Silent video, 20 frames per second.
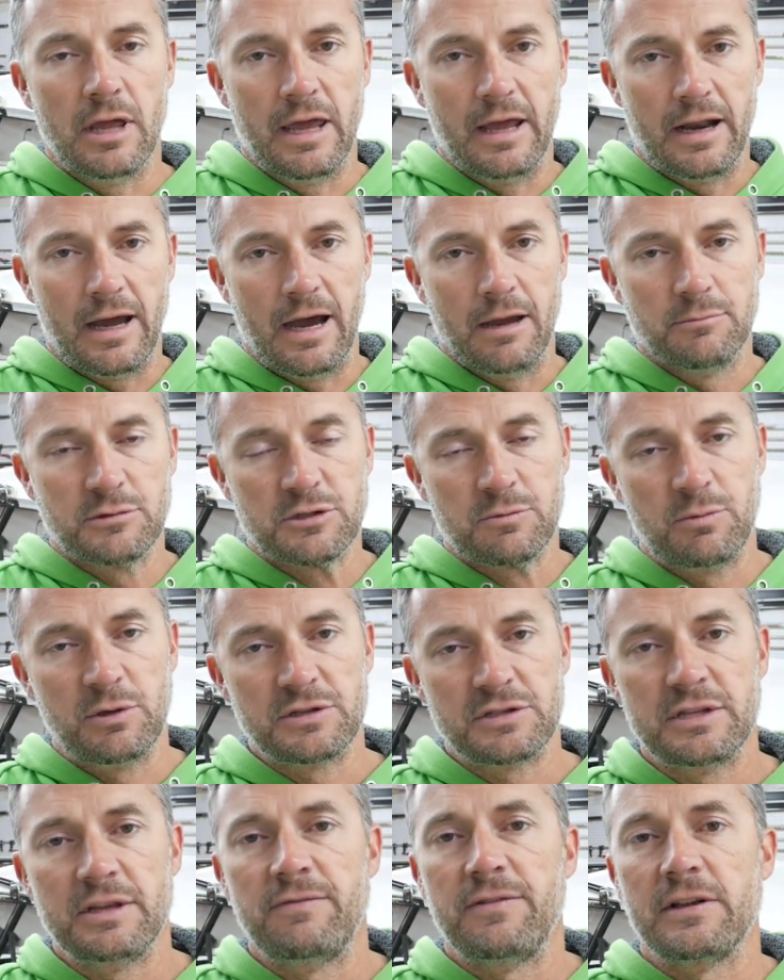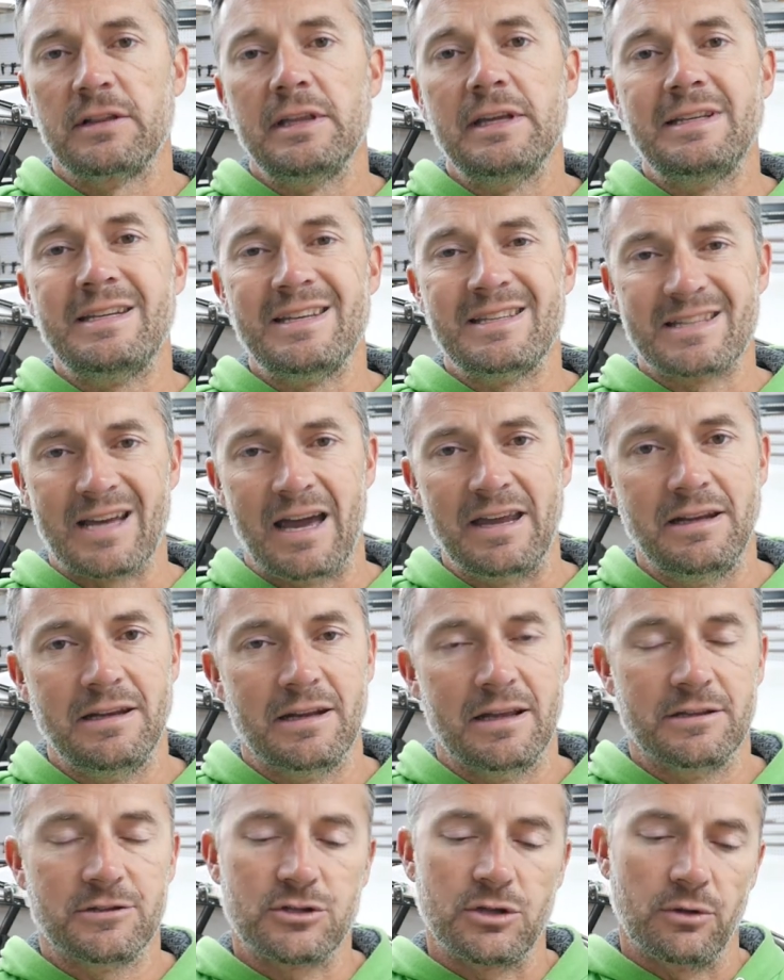and I'm specifically designing
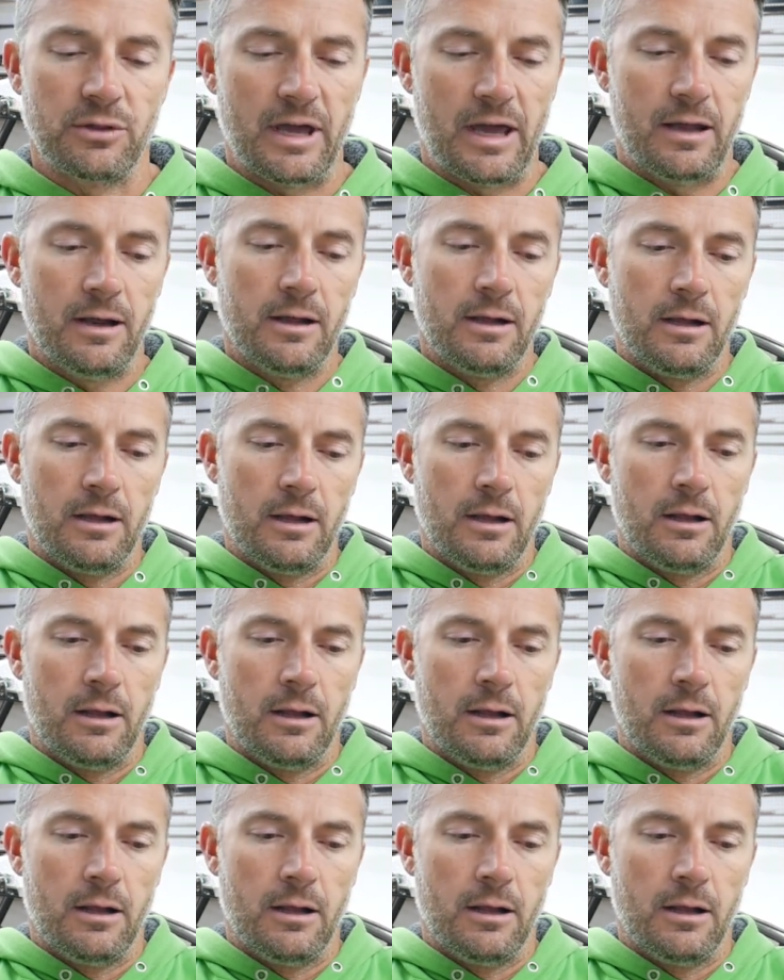it so that